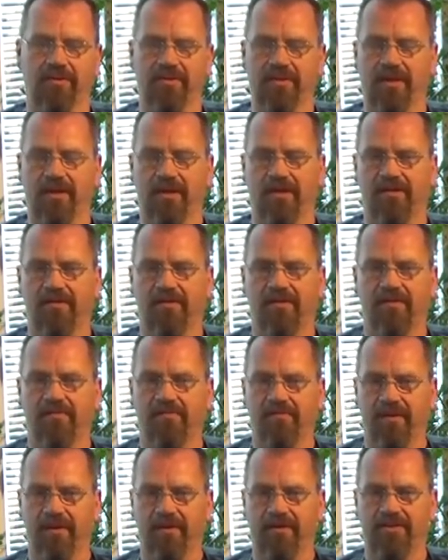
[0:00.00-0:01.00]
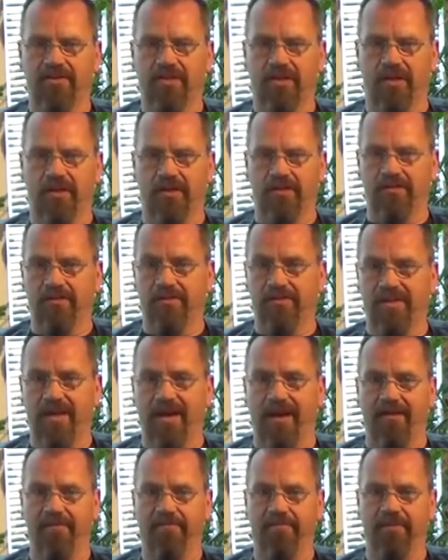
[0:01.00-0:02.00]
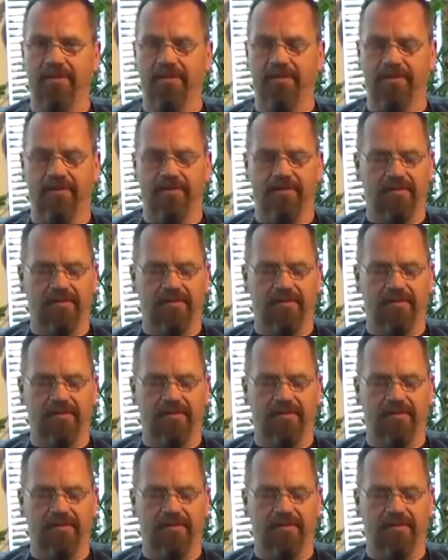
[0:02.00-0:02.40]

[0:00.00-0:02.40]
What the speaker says: they are very tight. They have been.